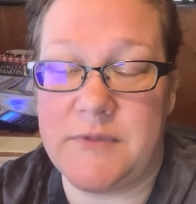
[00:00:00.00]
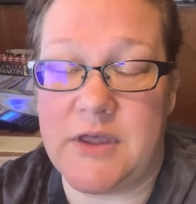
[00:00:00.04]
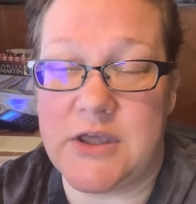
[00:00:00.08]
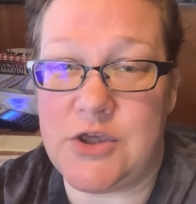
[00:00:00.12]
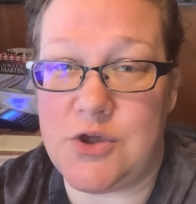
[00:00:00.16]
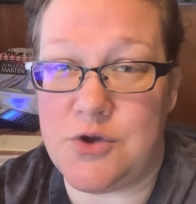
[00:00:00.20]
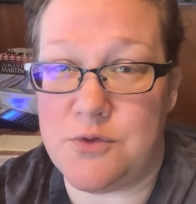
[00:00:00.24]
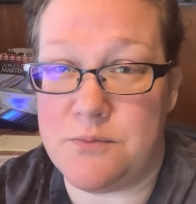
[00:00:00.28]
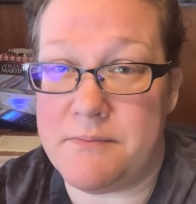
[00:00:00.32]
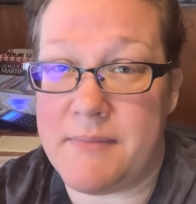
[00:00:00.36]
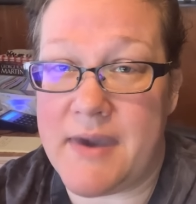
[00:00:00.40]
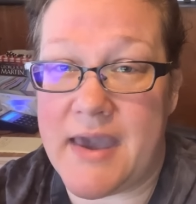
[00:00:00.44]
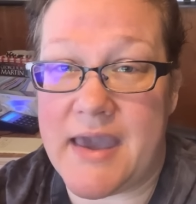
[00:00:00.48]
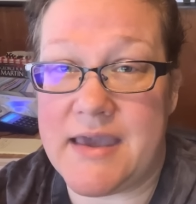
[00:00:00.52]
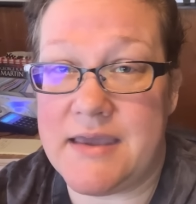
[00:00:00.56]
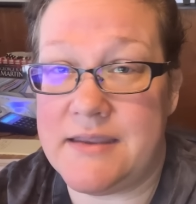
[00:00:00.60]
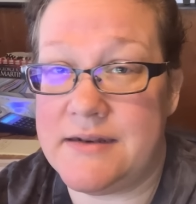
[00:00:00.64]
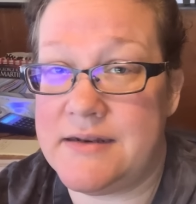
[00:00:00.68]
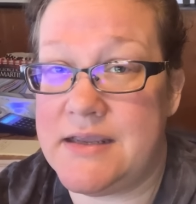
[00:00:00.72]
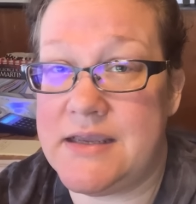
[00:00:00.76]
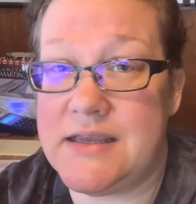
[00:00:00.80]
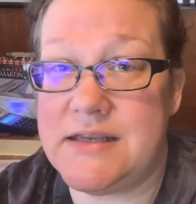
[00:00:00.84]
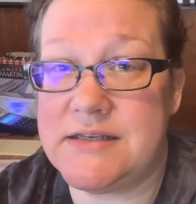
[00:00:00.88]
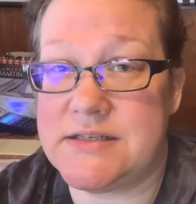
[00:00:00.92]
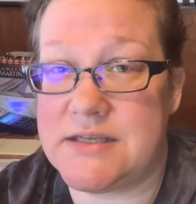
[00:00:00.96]
You may
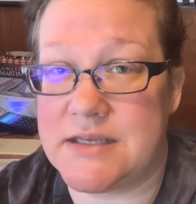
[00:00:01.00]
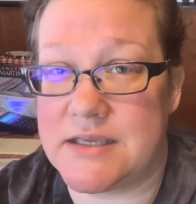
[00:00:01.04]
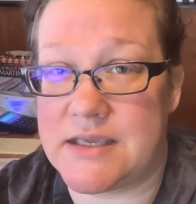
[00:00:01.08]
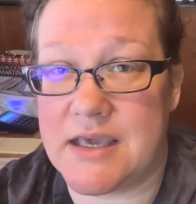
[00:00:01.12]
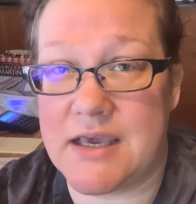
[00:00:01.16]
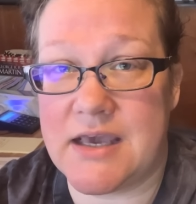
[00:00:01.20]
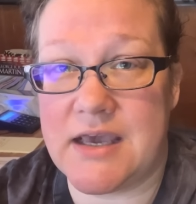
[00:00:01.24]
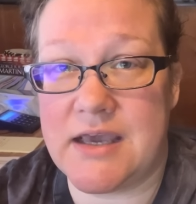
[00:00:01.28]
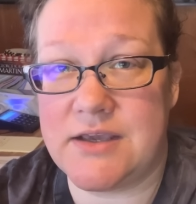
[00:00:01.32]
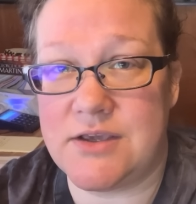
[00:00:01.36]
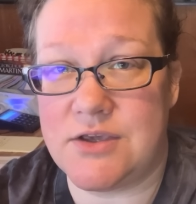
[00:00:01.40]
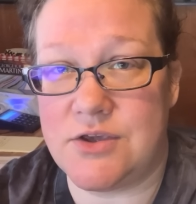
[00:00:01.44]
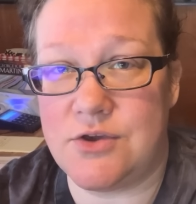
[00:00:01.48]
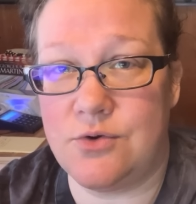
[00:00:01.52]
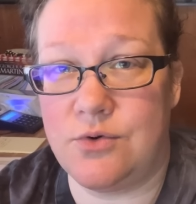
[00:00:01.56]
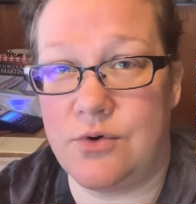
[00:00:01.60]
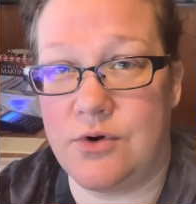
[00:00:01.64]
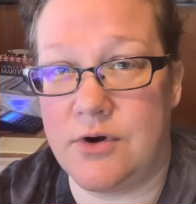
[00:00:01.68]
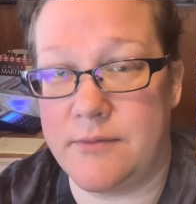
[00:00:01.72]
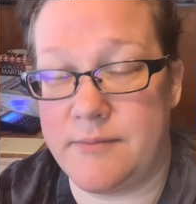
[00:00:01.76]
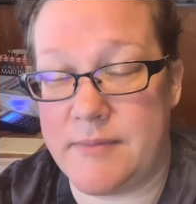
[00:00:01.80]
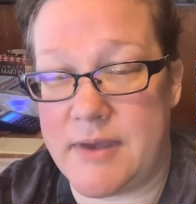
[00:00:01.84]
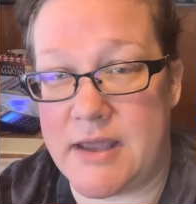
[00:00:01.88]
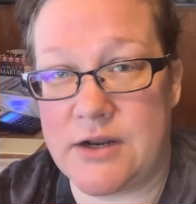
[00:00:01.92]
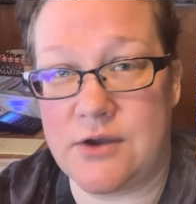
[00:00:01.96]
need to get
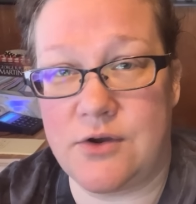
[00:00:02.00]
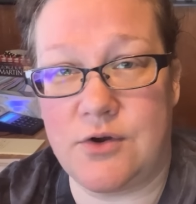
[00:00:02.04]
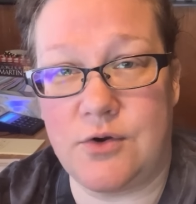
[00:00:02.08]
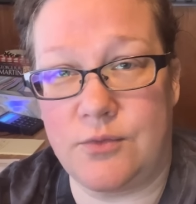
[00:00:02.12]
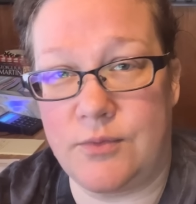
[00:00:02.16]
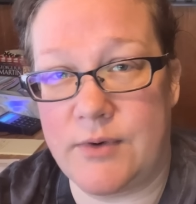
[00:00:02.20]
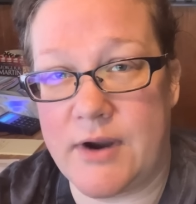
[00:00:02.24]
your medical